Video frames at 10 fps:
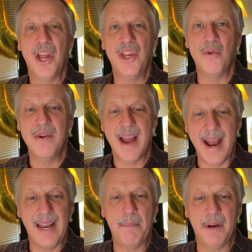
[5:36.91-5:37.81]

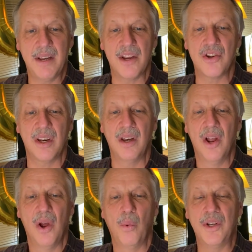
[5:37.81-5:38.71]
united petition
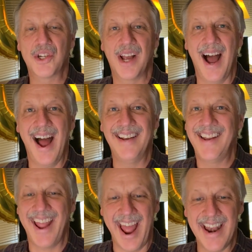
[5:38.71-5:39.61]
which God
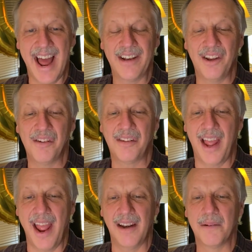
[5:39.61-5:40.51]
cannot
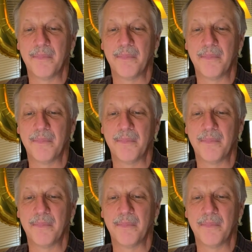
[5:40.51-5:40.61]
disdain.